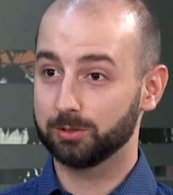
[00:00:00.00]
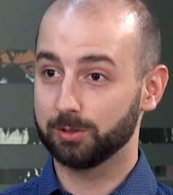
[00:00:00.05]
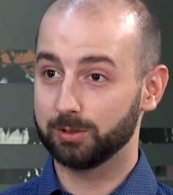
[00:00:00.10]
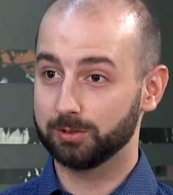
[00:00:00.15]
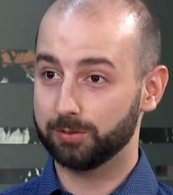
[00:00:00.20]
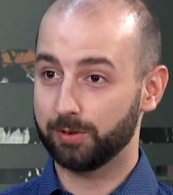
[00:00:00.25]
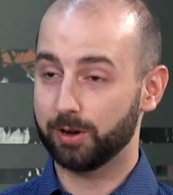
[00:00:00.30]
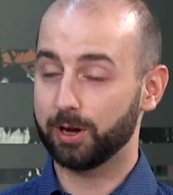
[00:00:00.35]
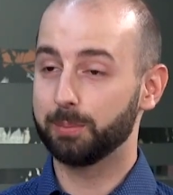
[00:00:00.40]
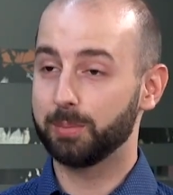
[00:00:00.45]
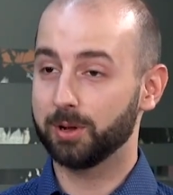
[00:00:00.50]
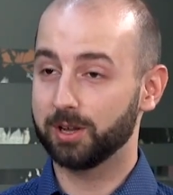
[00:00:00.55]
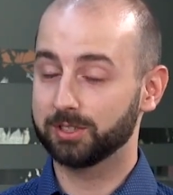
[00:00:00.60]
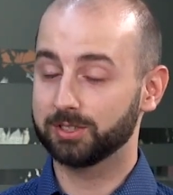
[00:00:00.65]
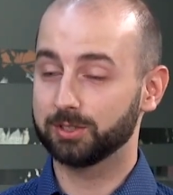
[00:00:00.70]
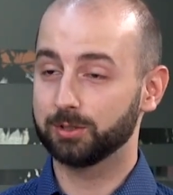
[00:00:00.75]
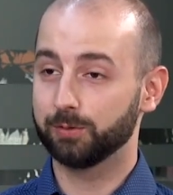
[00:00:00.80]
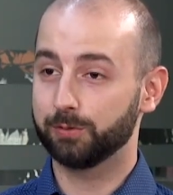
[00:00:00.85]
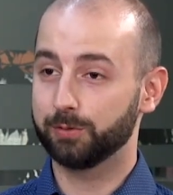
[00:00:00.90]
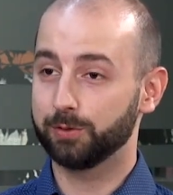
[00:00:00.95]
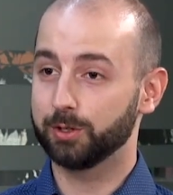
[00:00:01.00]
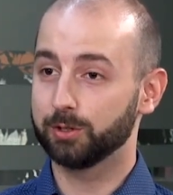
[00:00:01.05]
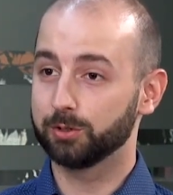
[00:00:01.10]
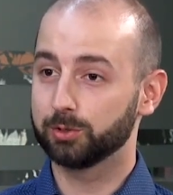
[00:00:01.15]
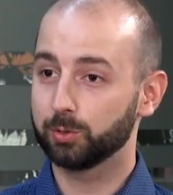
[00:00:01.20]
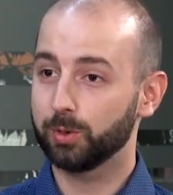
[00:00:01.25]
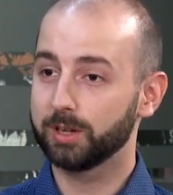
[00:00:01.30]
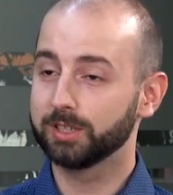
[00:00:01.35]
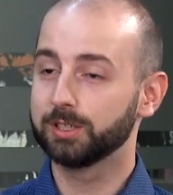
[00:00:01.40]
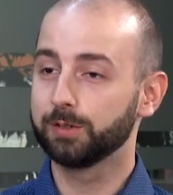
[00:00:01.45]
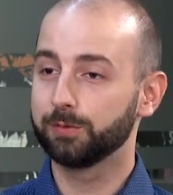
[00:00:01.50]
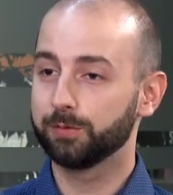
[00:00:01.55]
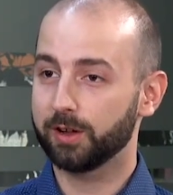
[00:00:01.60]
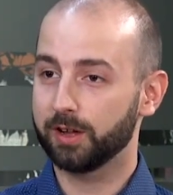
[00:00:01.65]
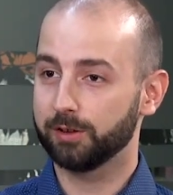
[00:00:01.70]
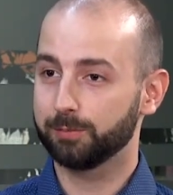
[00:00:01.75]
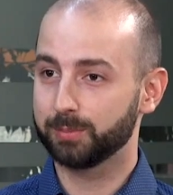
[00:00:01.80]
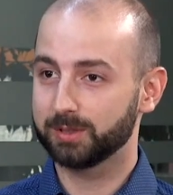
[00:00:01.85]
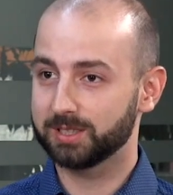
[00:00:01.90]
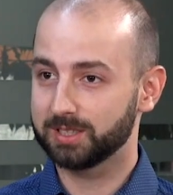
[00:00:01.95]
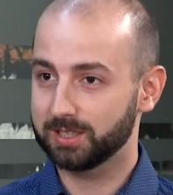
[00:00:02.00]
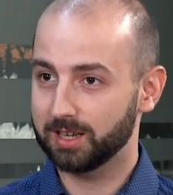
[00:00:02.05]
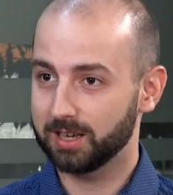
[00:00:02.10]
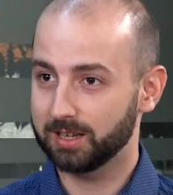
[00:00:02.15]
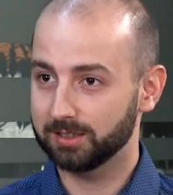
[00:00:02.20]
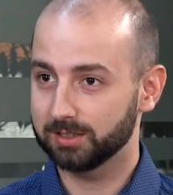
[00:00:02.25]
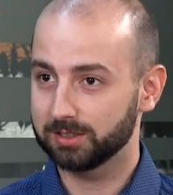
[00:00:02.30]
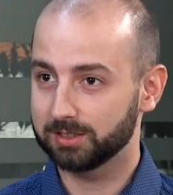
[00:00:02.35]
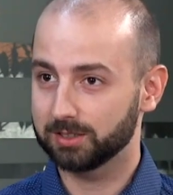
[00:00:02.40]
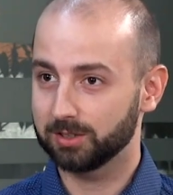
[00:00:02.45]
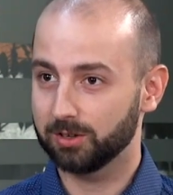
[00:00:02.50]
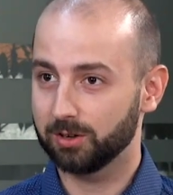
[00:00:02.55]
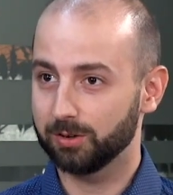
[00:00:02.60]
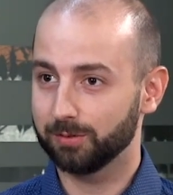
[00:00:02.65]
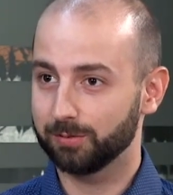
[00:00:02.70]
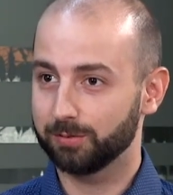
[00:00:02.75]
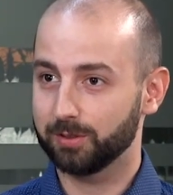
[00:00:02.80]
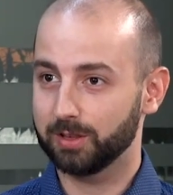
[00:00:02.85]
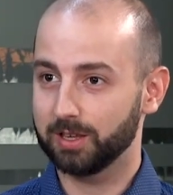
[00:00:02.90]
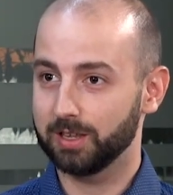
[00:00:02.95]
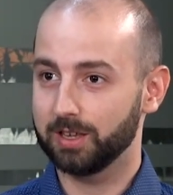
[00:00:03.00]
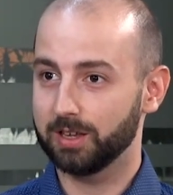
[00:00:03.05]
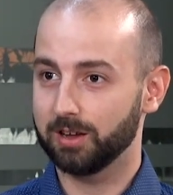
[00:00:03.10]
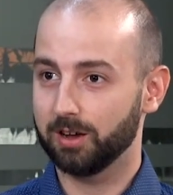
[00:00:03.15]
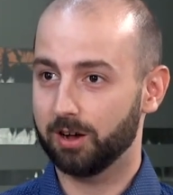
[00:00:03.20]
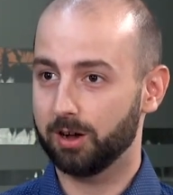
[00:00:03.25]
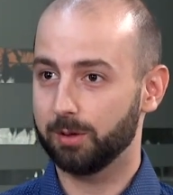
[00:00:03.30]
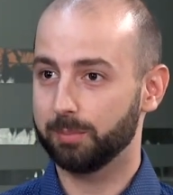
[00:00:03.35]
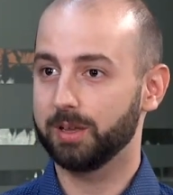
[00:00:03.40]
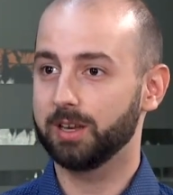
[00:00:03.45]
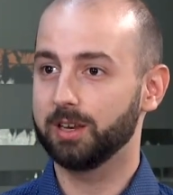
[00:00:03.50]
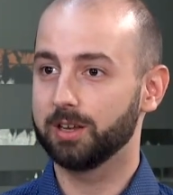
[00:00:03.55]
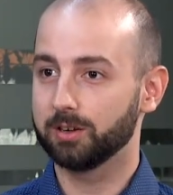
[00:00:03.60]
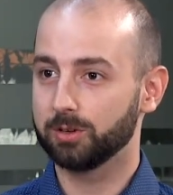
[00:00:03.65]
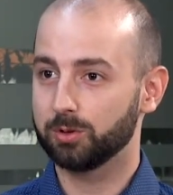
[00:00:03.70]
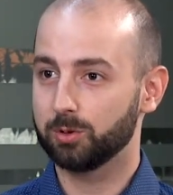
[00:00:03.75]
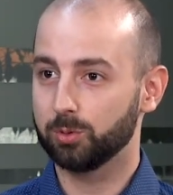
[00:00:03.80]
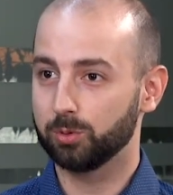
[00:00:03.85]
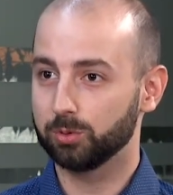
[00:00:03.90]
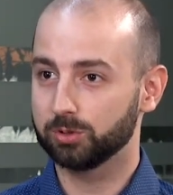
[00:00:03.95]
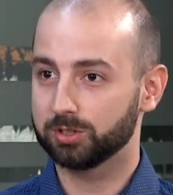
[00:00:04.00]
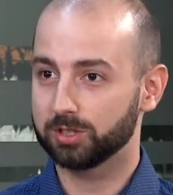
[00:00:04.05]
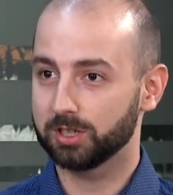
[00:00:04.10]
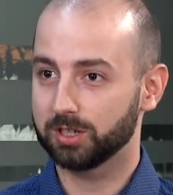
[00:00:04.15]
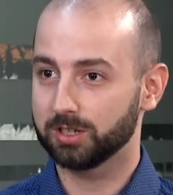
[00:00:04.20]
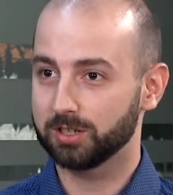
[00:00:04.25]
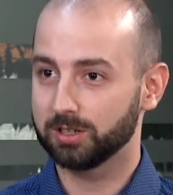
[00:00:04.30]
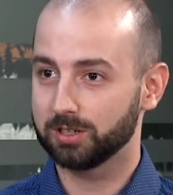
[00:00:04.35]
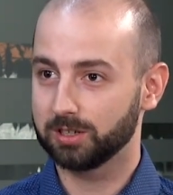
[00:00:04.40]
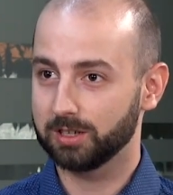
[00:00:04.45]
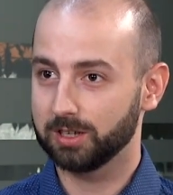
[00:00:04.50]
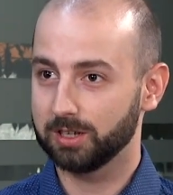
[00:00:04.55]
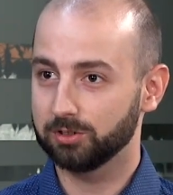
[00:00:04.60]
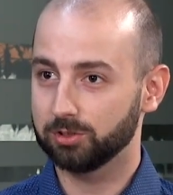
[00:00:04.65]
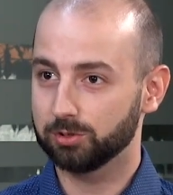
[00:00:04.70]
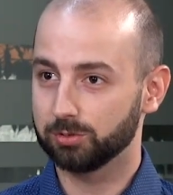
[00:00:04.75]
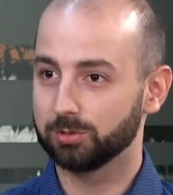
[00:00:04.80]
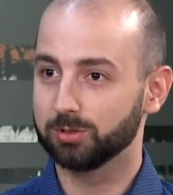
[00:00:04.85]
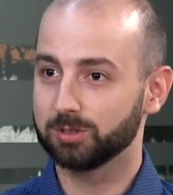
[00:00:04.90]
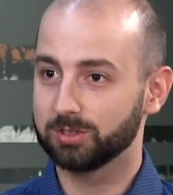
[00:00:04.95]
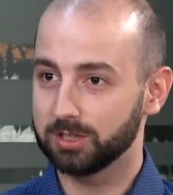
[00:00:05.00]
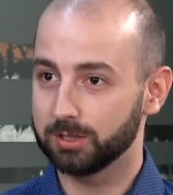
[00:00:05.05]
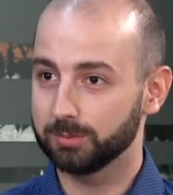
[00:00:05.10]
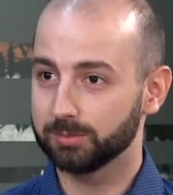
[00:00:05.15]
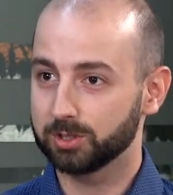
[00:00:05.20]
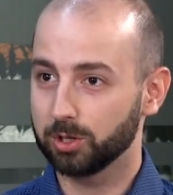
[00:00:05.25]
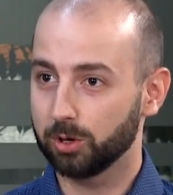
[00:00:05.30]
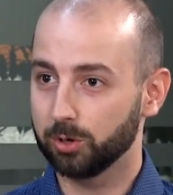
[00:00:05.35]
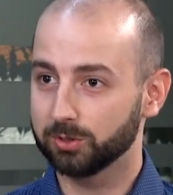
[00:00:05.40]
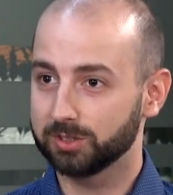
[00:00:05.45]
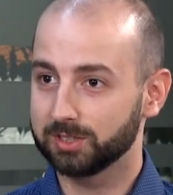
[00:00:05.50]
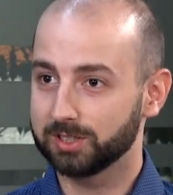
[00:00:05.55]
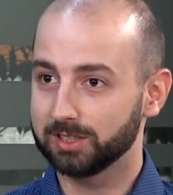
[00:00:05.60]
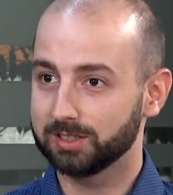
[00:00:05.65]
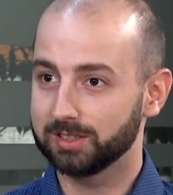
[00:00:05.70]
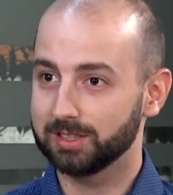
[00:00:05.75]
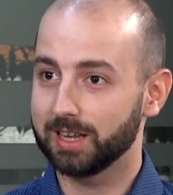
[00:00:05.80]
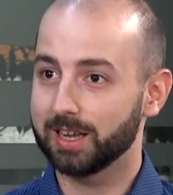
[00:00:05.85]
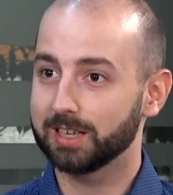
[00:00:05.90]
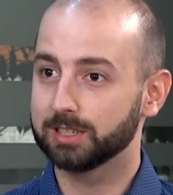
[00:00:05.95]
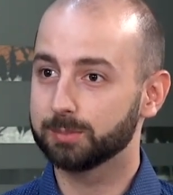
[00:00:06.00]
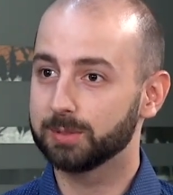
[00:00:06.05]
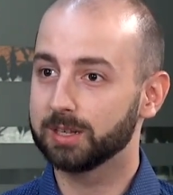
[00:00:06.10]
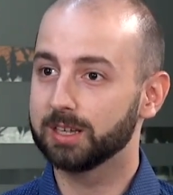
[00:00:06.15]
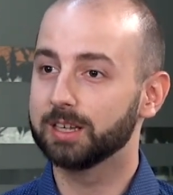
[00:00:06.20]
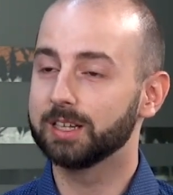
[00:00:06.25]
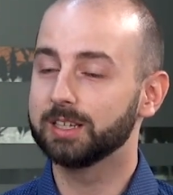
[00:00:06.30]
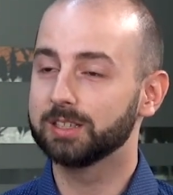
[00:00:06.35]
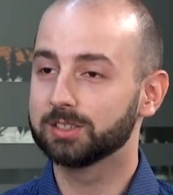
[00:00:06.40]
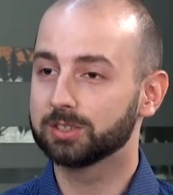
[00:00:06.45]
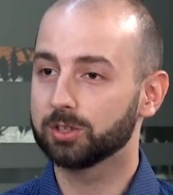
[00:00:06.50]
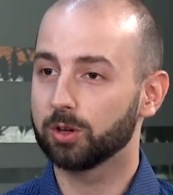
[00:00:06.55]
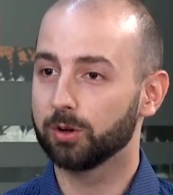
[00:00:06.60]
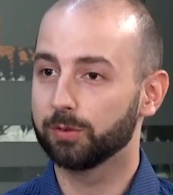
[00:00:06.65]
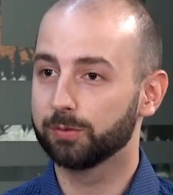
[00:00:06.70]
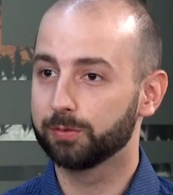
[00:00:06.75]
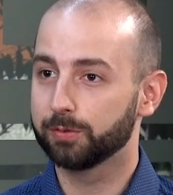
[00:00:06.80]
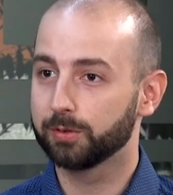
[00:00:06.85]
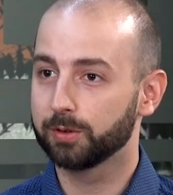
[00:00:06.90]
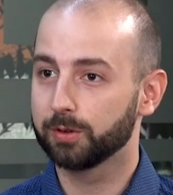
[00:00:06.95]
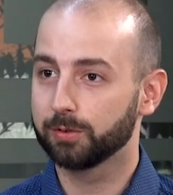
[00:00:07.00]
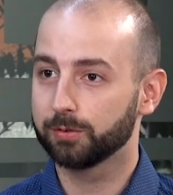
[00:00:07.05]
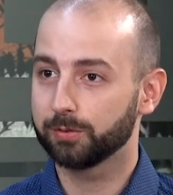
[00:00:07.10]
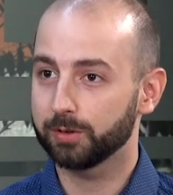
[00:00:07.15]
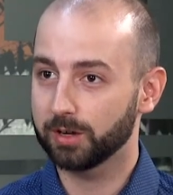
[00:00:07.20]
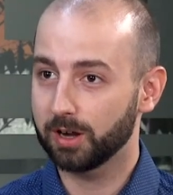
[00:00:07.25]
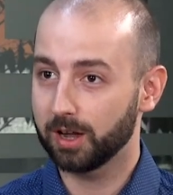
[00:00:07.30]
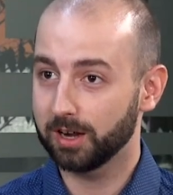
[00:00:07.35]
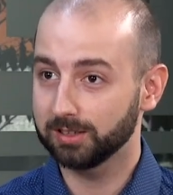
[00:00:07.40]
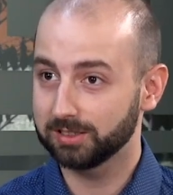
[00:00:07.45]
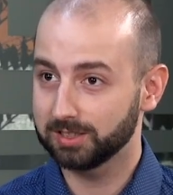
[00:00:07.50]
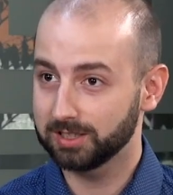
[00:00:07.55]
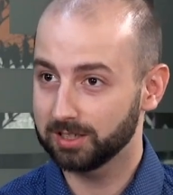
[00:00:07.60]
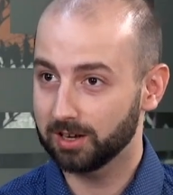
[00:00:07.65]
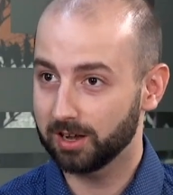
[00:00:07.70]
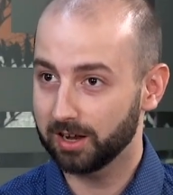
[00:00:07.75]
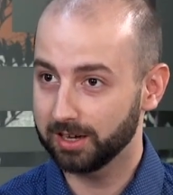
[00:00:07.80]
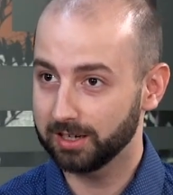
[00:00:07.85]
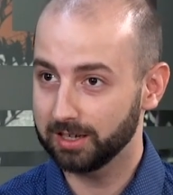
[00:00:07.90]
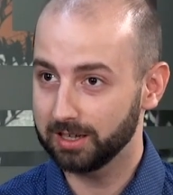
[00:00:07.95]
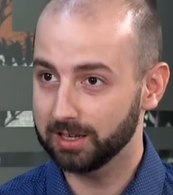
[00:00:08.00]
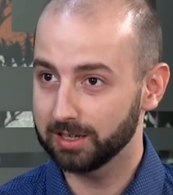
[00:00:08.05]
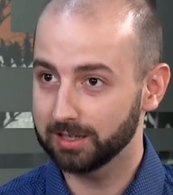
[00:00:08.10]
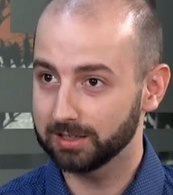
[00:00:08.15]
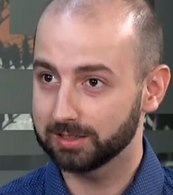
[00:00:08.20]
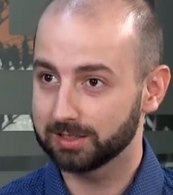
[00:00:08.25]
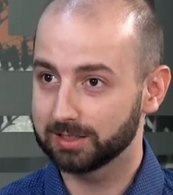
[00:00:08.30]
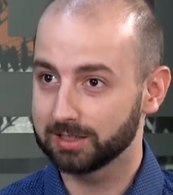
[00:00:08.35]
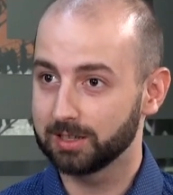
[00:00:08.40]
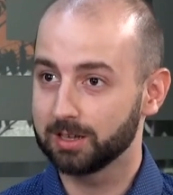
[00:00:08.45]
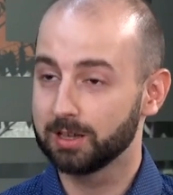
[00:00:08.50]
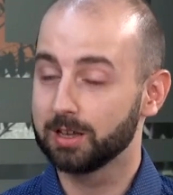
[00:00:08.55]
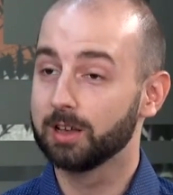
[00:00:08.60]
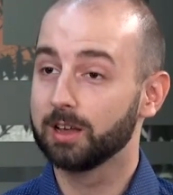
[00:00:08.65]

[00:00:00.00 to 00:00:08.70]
It's very personal for you. 25% of the Armenian Quarter in Jerusalem's Old City has been leased off for 99 years.